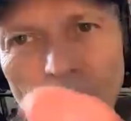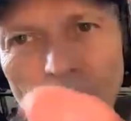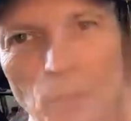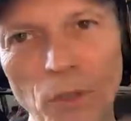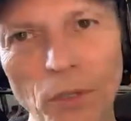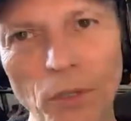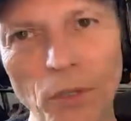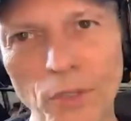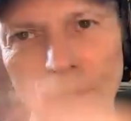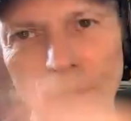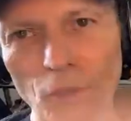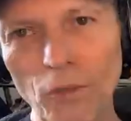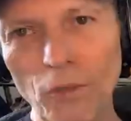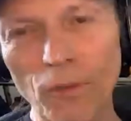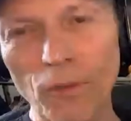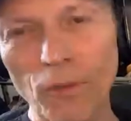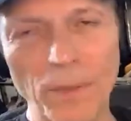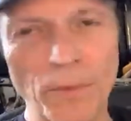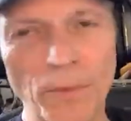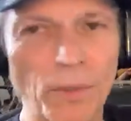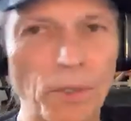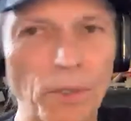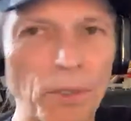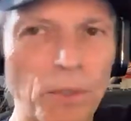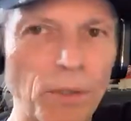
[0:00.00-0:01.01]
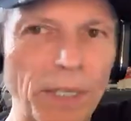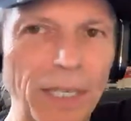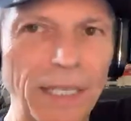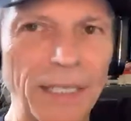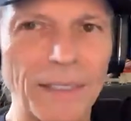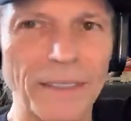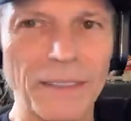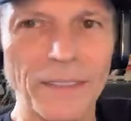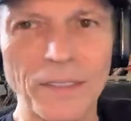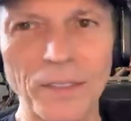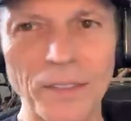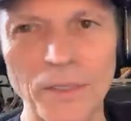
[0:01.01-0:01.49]
YouTube before you
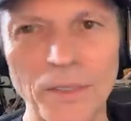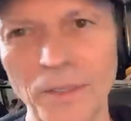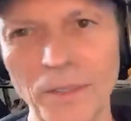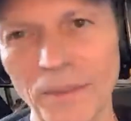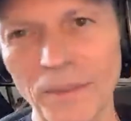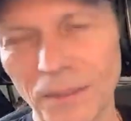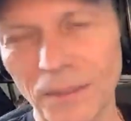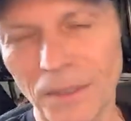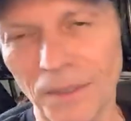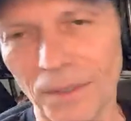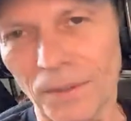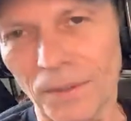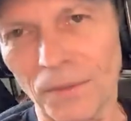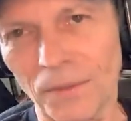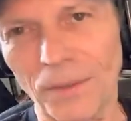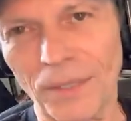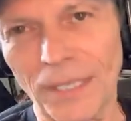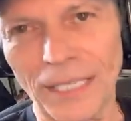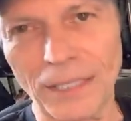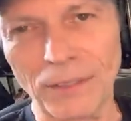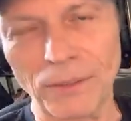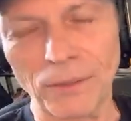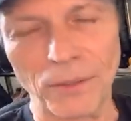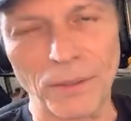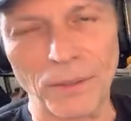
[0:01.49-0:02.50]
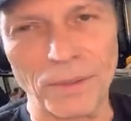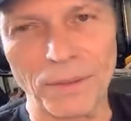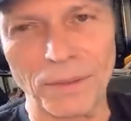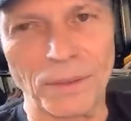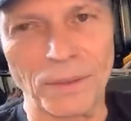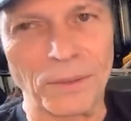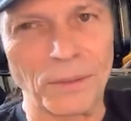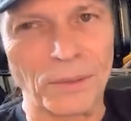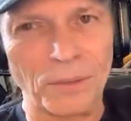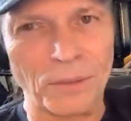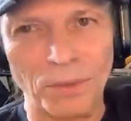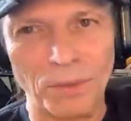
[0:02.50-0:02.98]
get to the
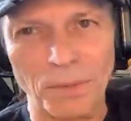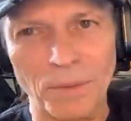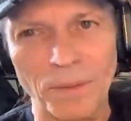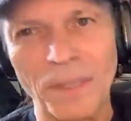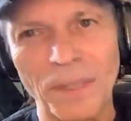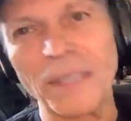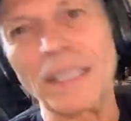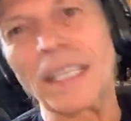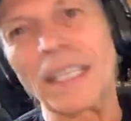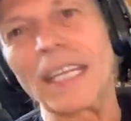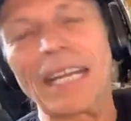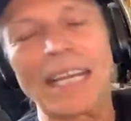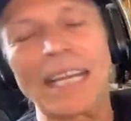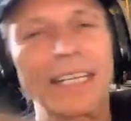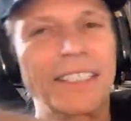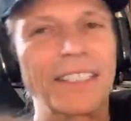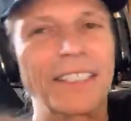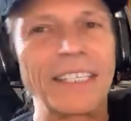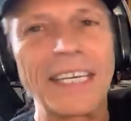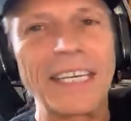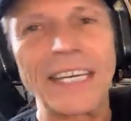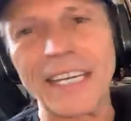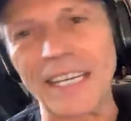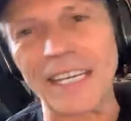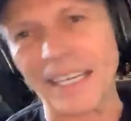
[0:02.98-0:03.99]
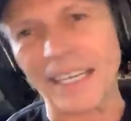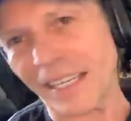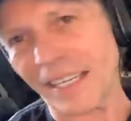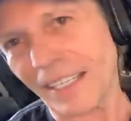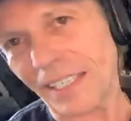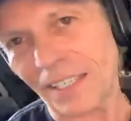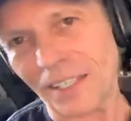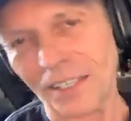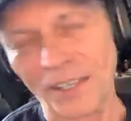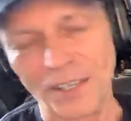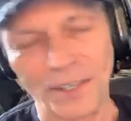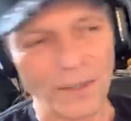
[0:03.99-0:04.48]
next gig,
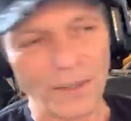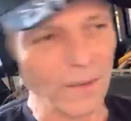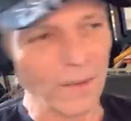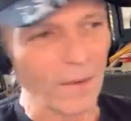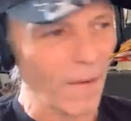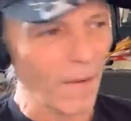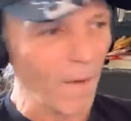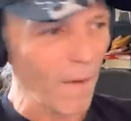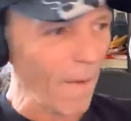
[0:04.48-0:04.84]
you know.